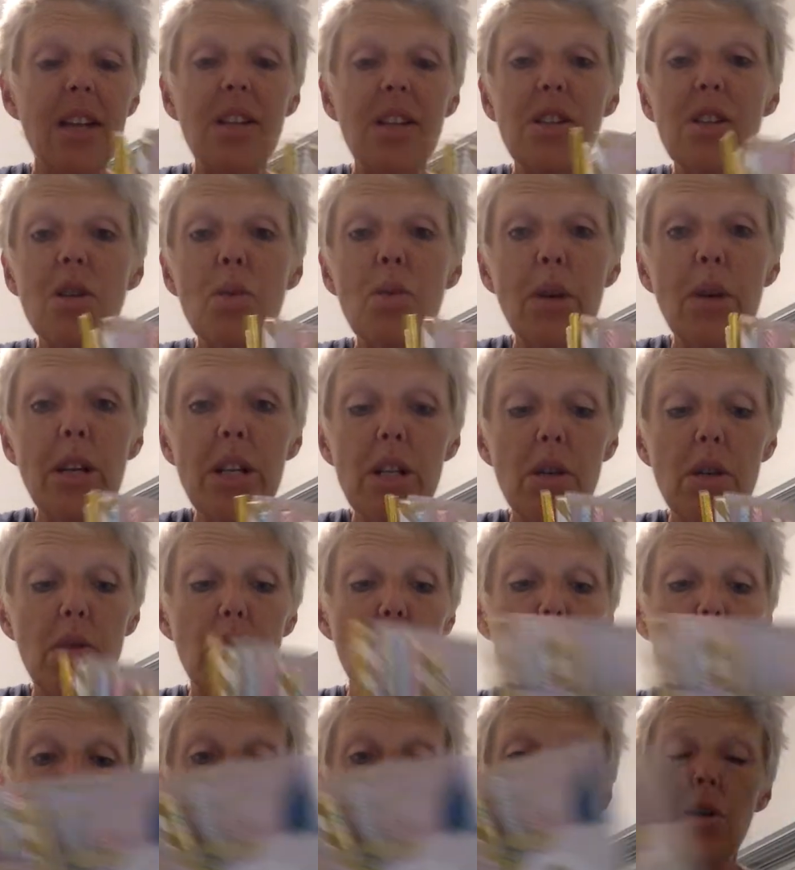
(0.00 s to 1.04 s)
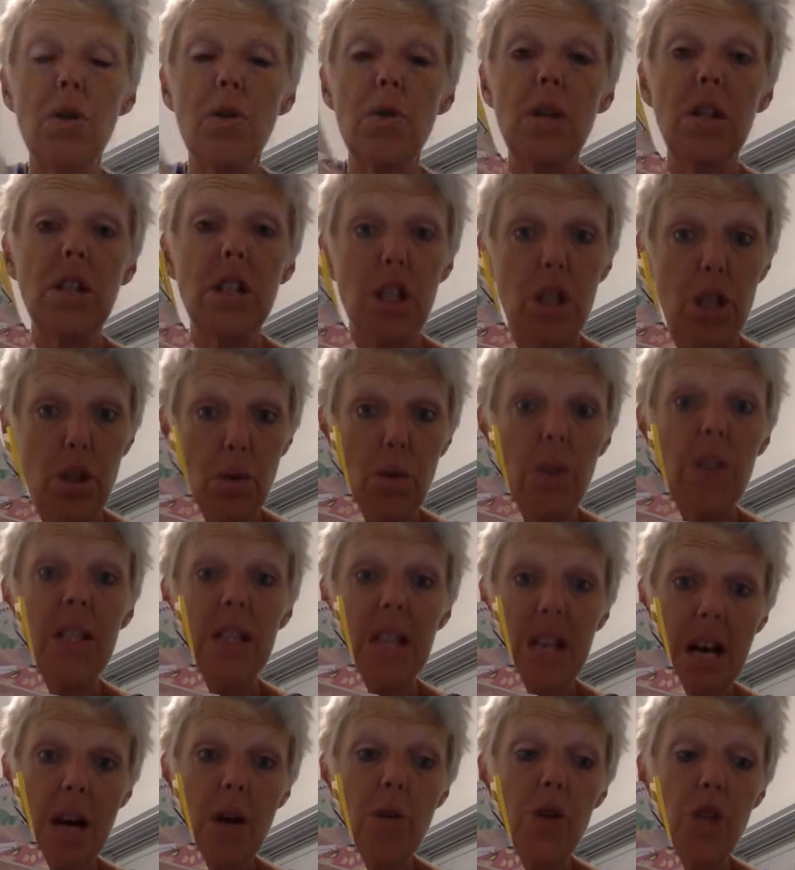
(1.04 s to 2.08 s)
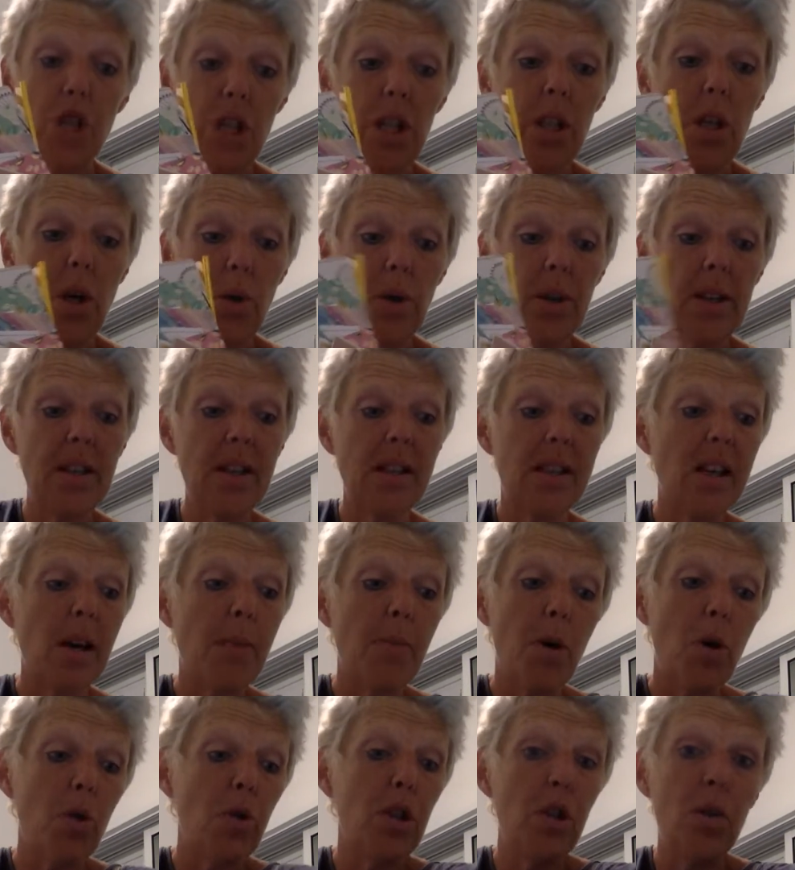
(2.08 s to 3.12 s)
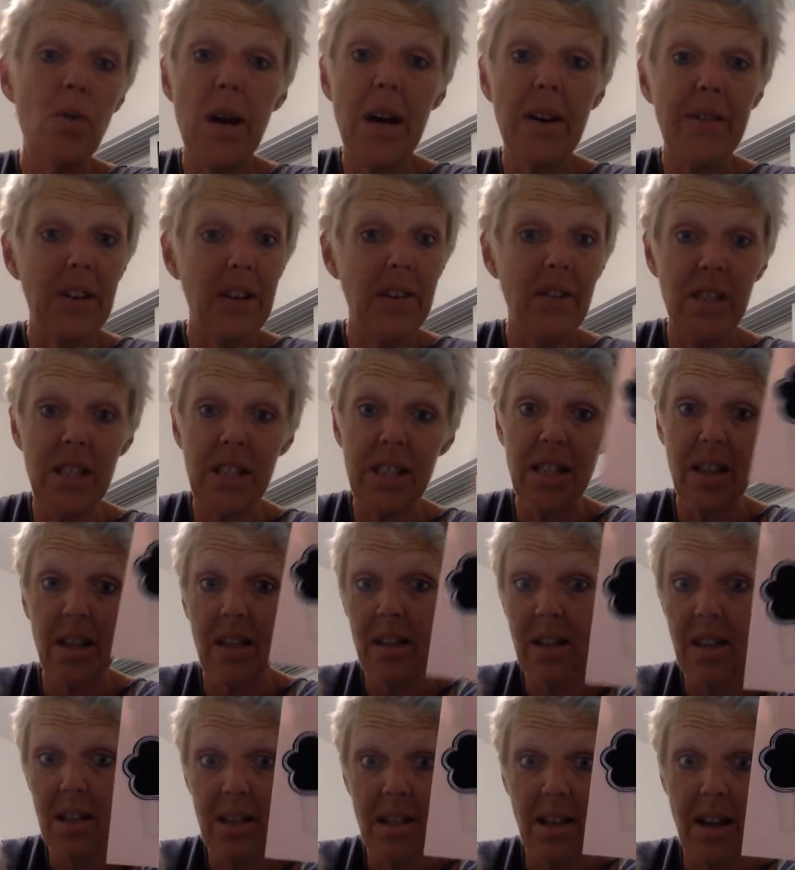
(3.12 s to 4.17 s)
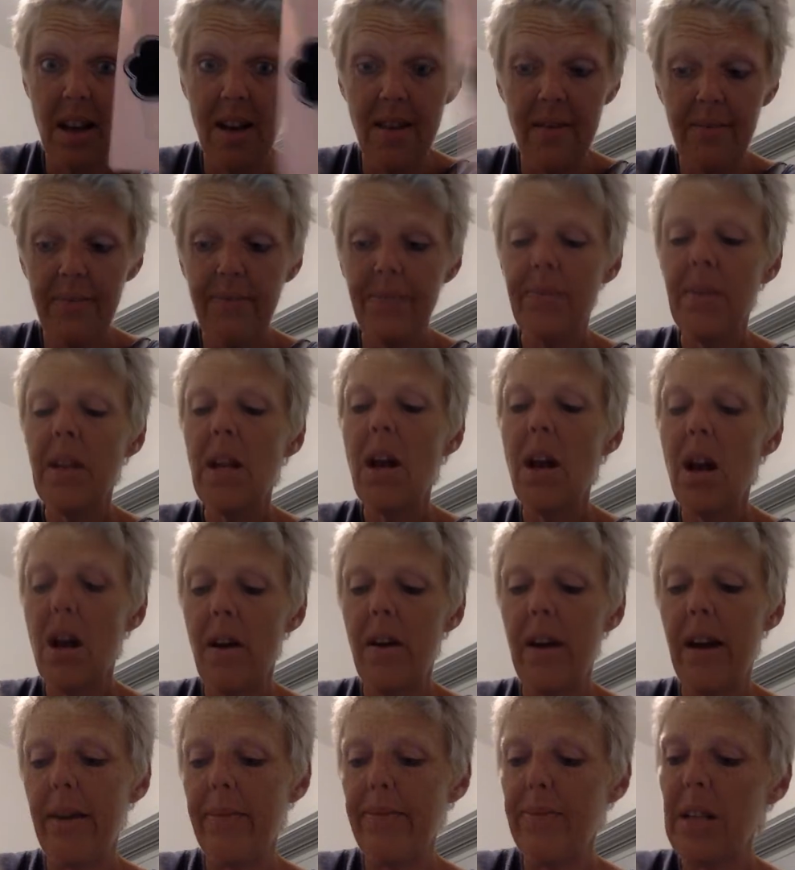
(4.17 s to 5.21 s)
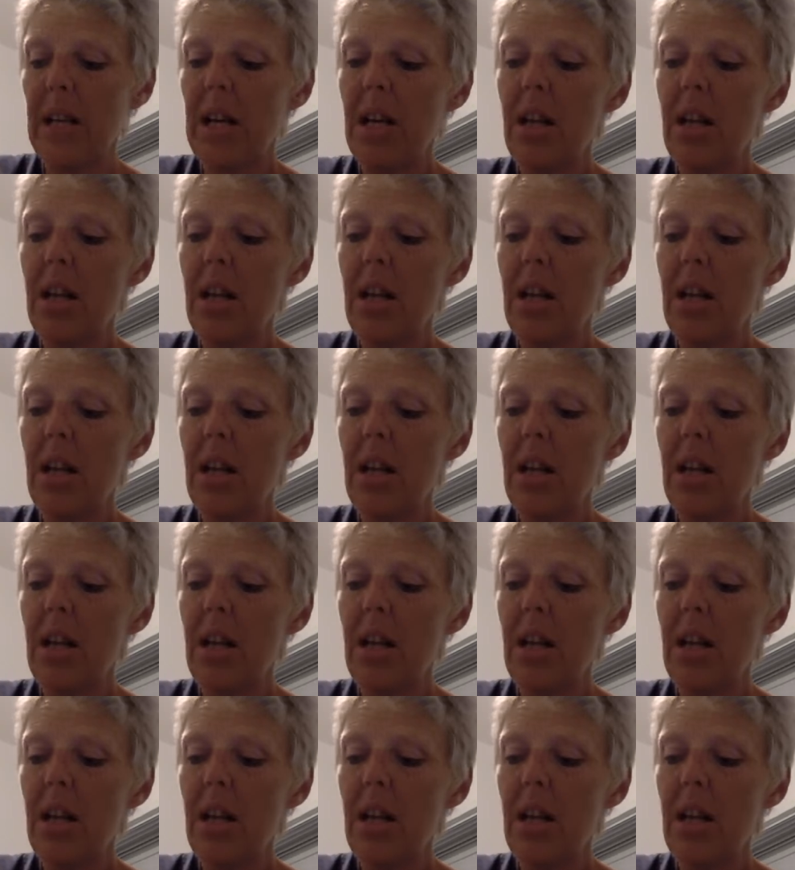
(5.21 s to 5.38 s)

So what does Cruz do? Did you see how she loaded this up? Oh, you haven't even seen this yet. All right,